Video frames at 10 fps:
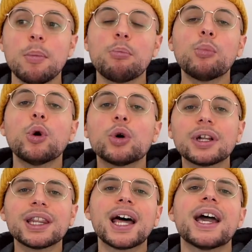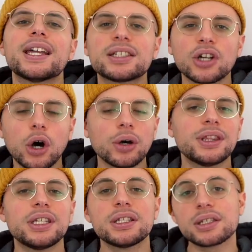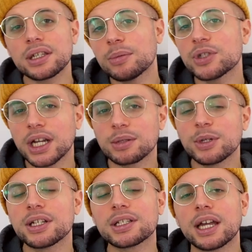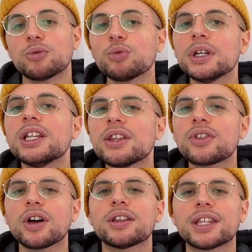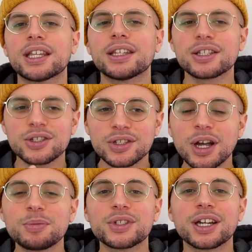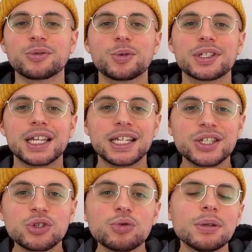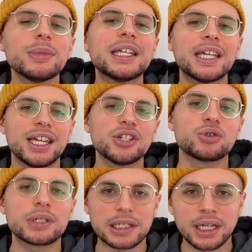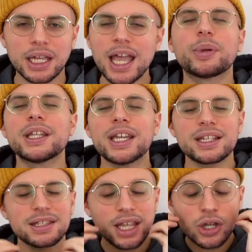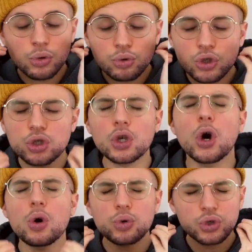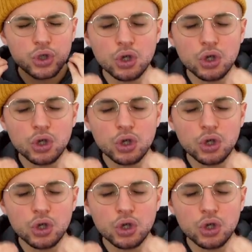more light on the subject because I really thought that that subject was extremely interesting. But yes, thank you so